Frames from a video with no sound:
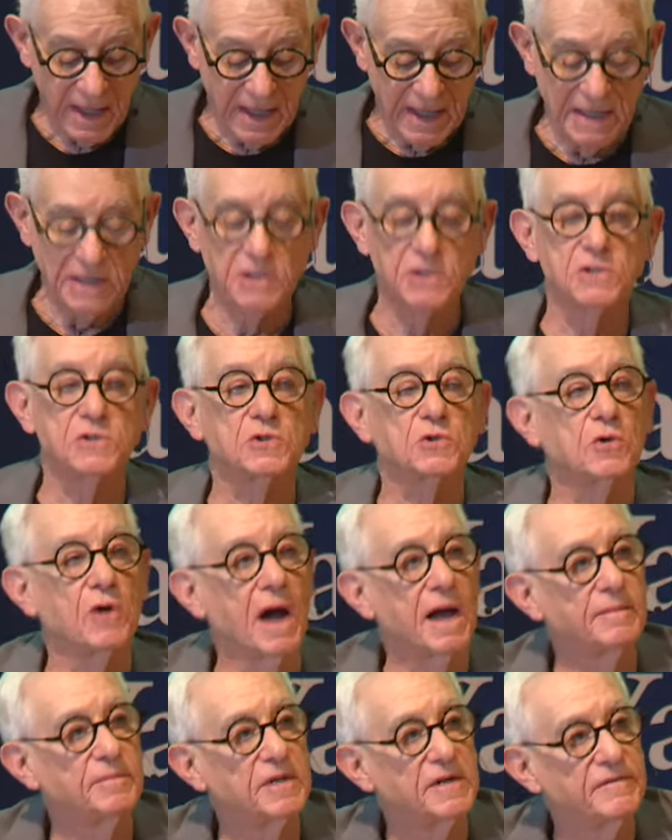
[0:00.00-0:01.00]
he
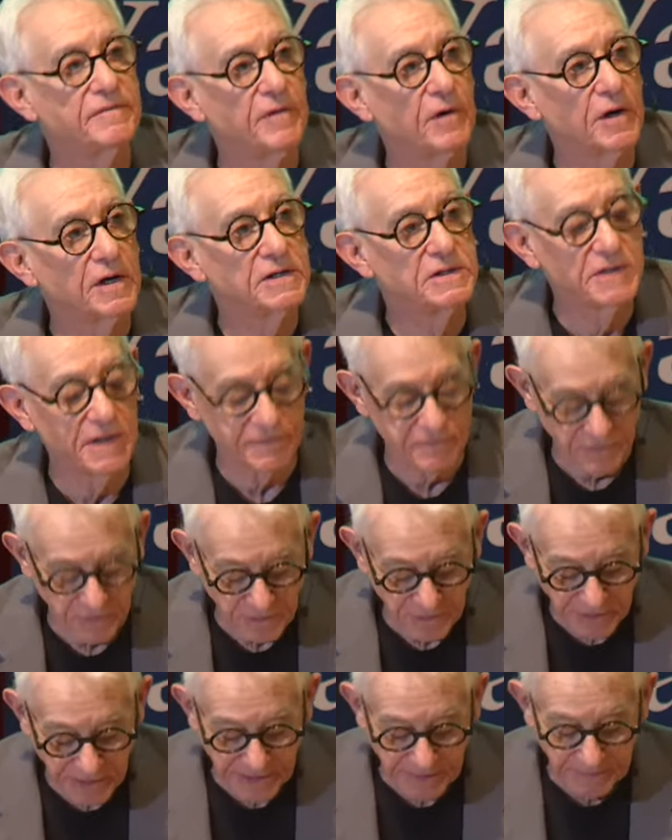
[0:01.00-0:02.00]
described it very
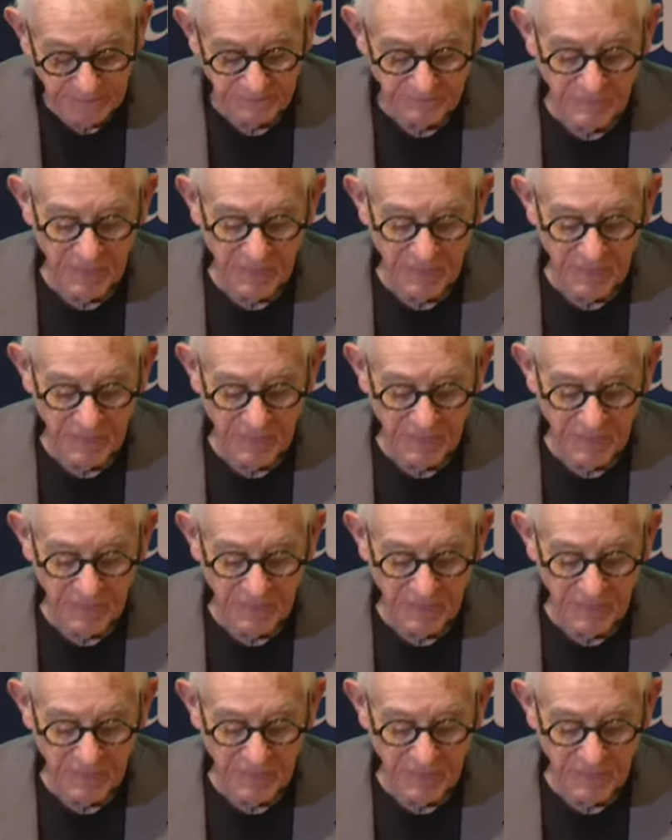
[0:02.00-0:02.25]
differently.